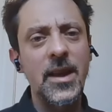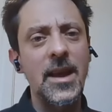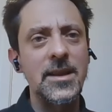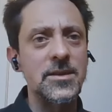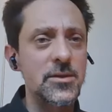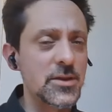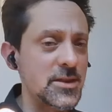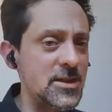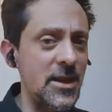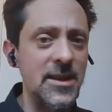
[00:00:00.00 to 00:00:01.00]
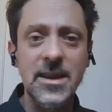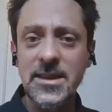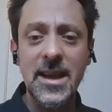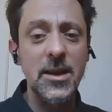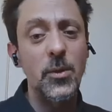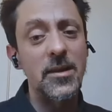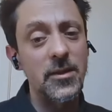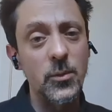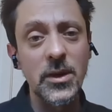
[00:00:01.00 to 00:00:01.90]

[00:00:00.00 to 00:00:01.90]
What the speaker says: and you can study it anywhere in the